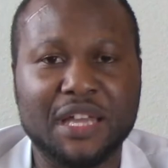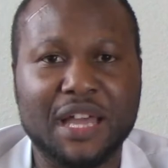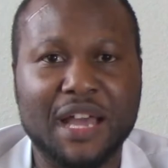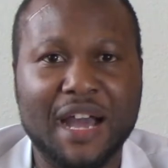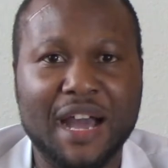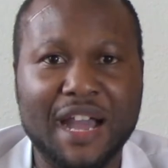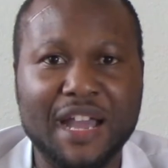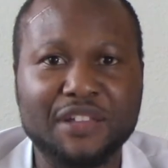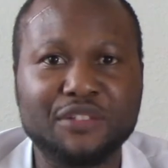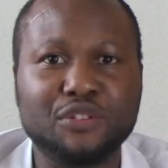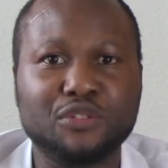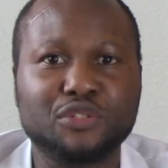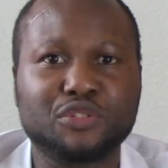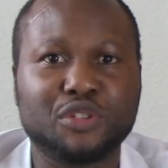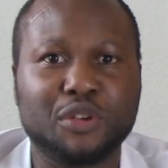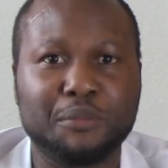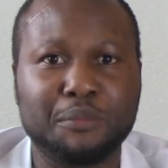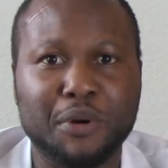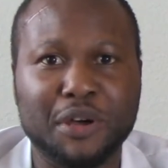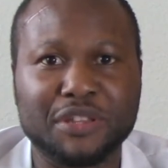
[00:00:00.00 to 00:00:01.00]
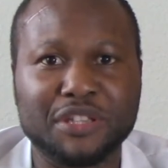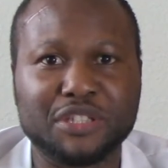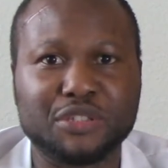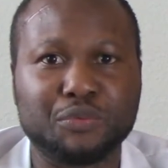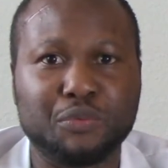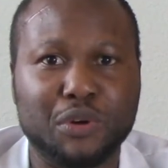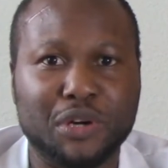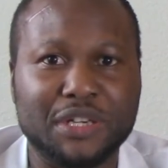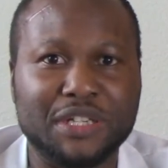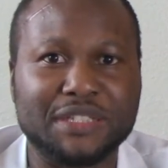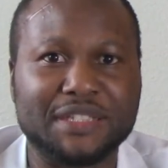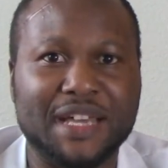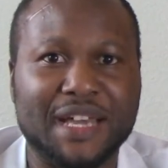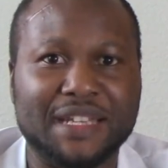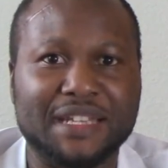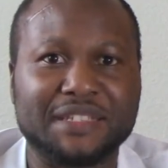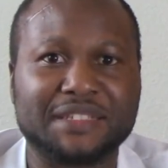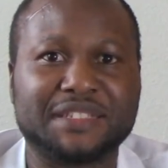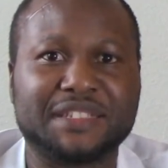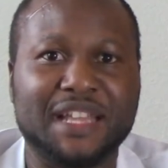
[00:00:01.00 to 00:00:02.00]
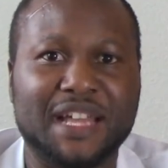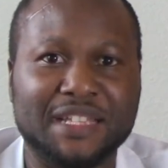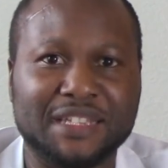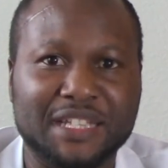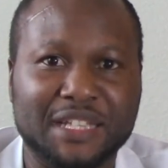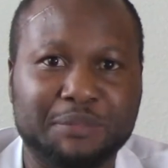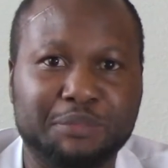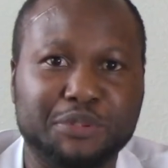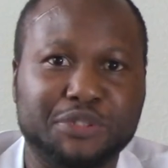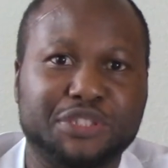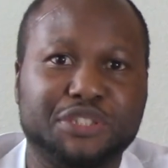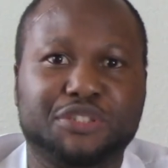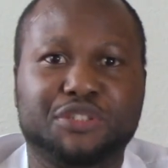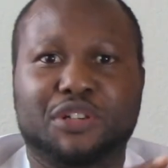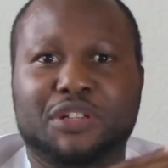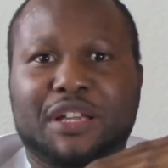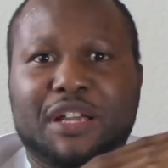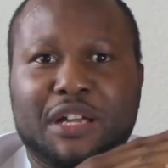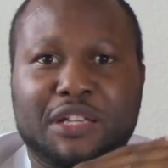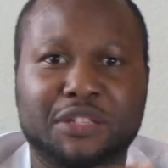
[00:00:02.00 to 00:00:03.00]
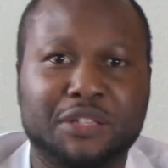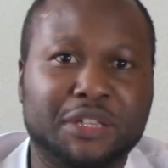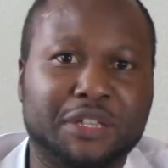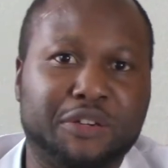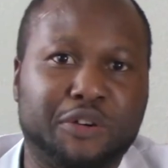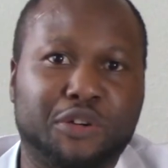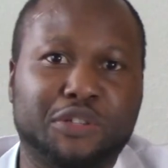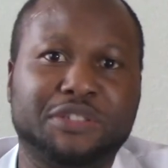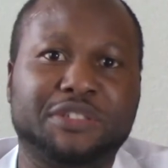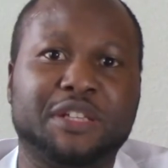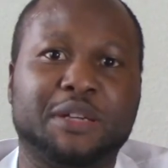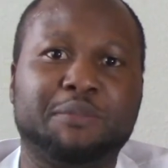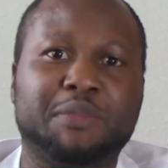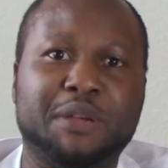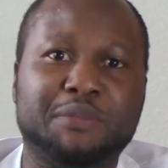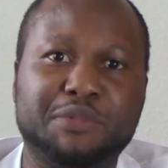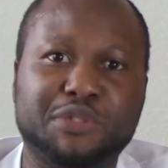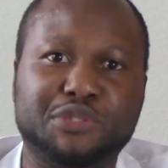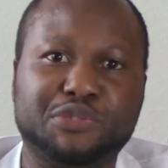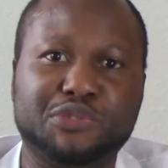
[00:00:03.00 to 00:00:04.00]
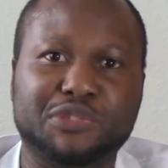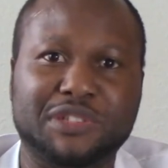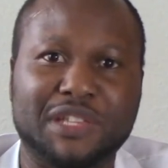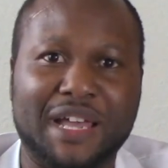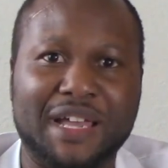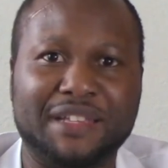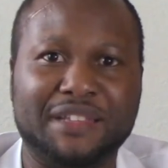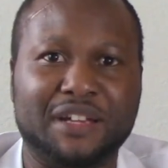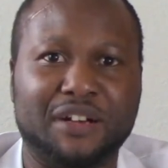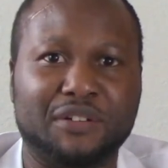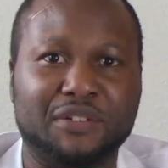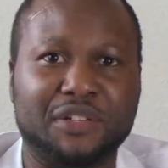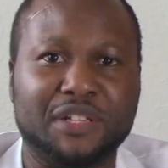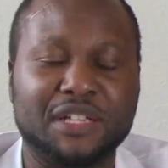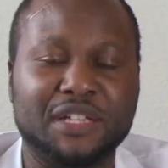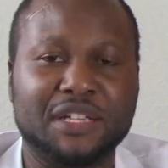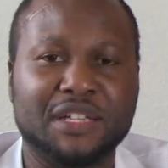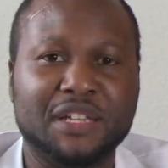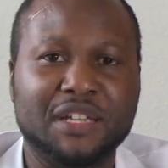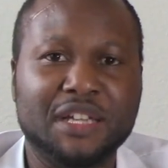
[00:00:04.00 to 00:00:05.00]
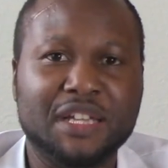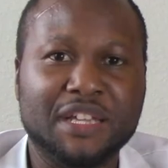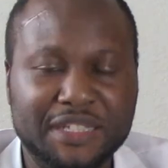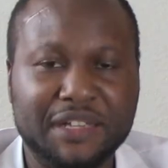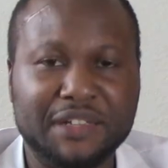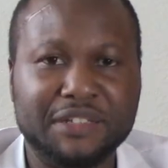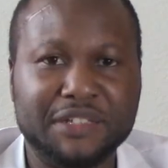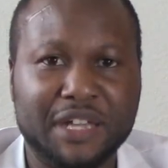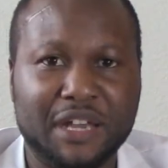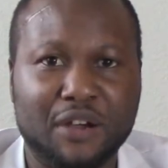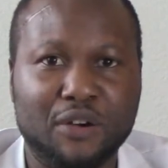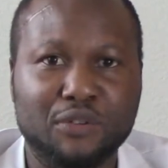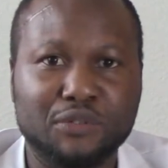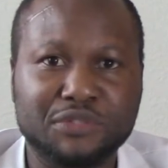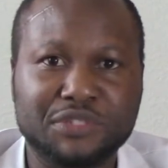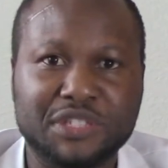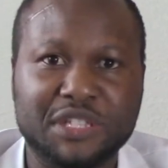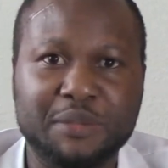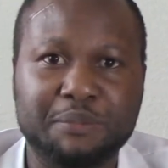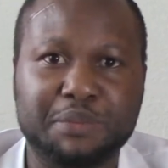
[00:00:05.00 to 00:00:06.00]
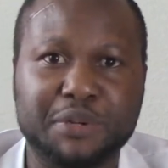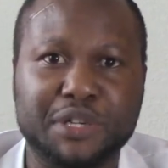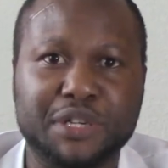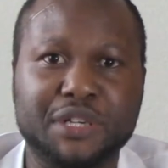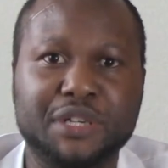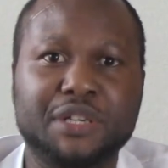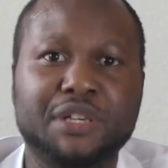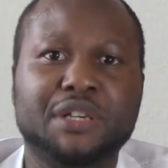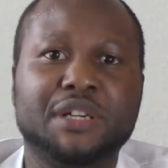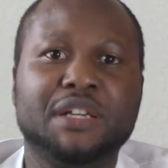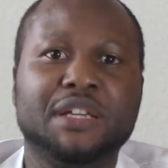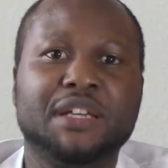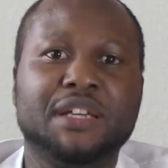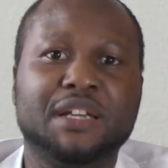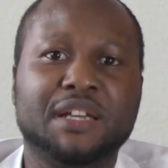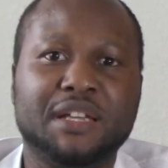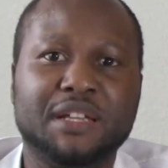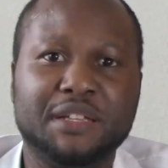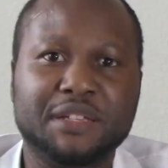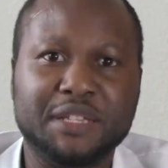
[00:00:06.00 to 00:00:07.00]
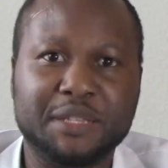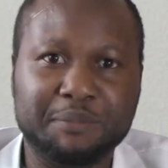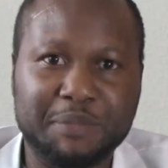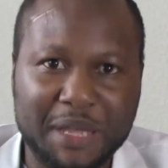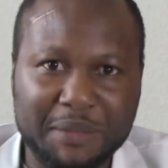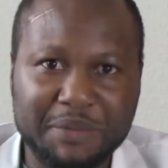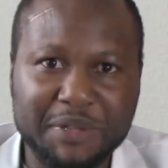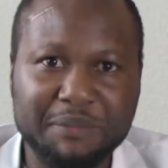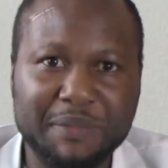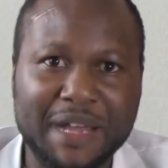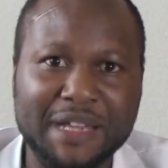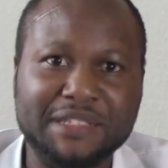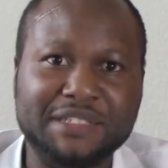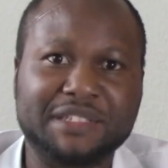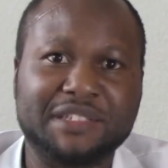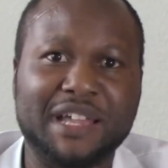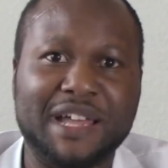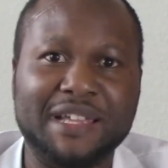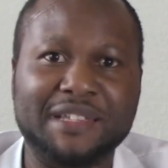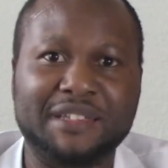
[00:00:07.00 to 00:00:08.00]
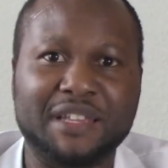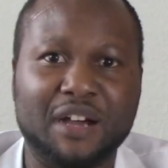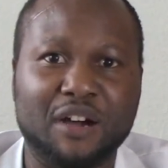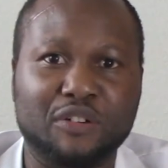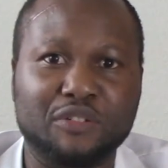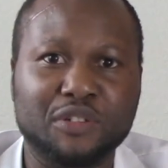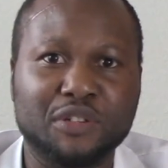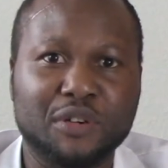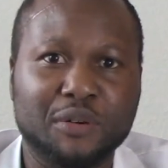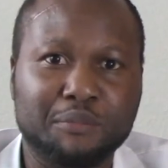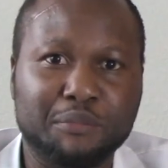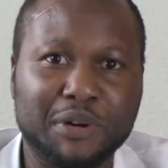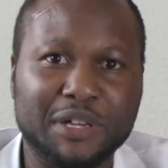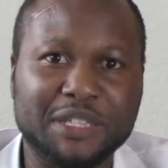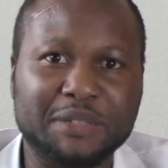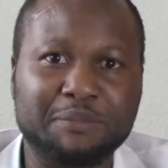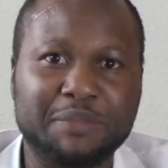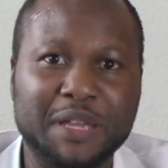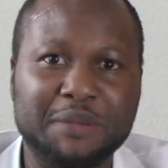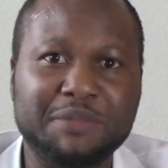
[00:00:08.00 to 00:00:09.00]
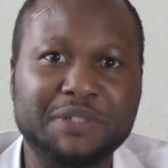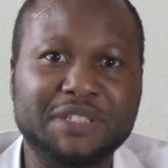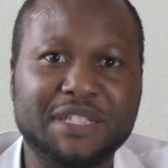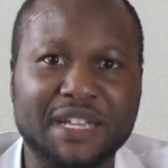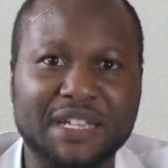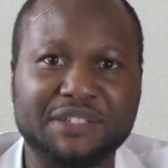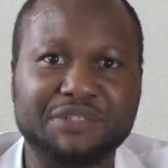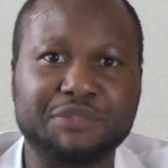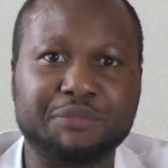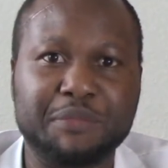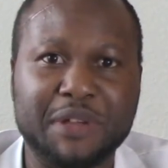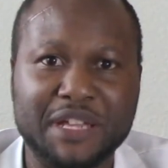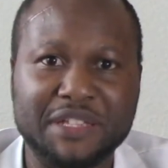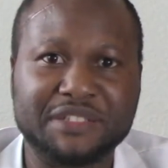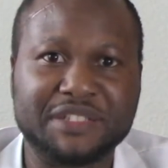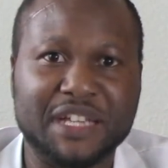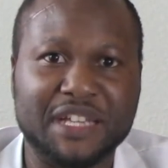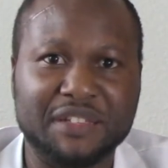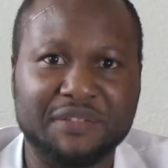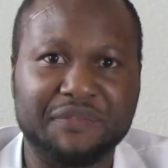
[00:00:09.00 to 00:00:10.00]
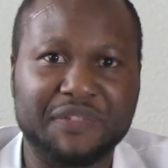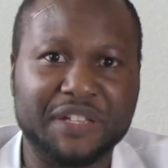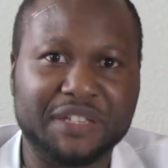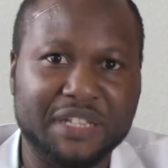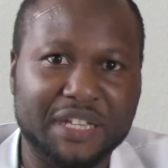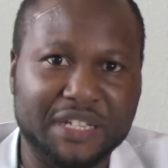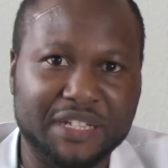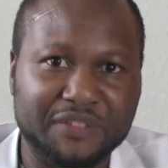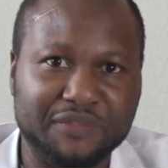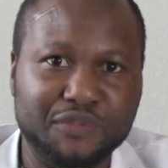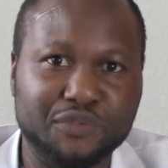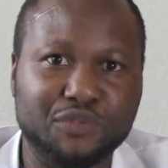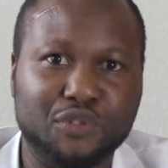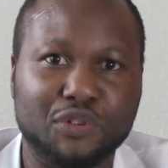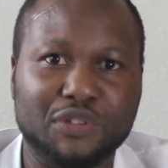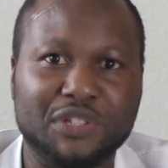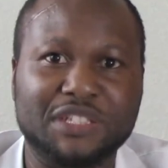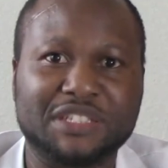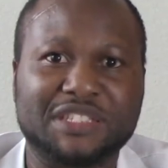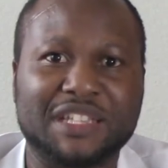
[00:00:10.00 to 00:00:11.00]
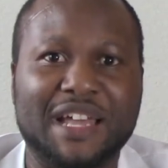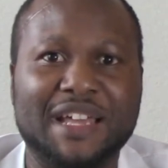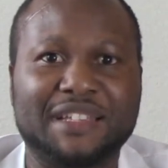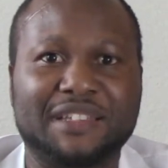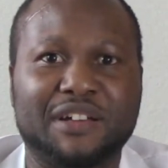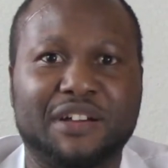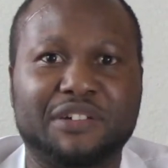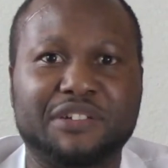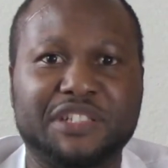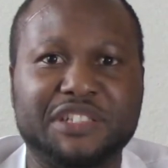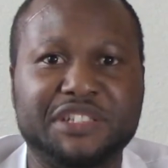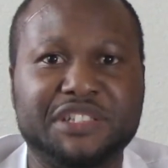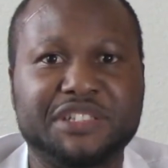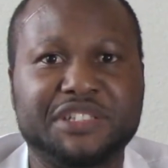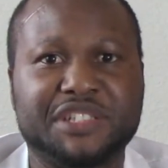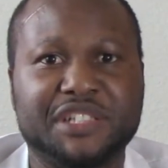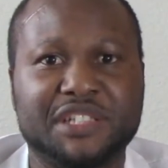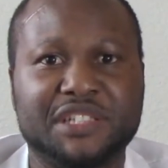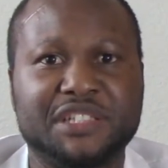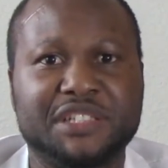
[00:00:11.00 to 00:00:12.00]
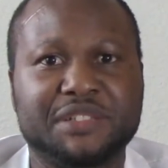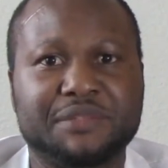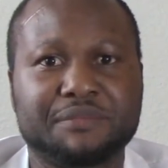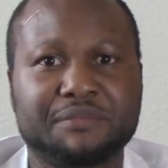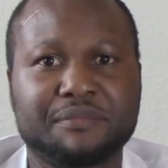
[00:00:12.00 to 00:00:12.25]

I know some mothers worry that a slanted position can cause their babies to slide down. In our own sleeper, the baby might slide down, but the baby's head remains elevated even though they slide down initially.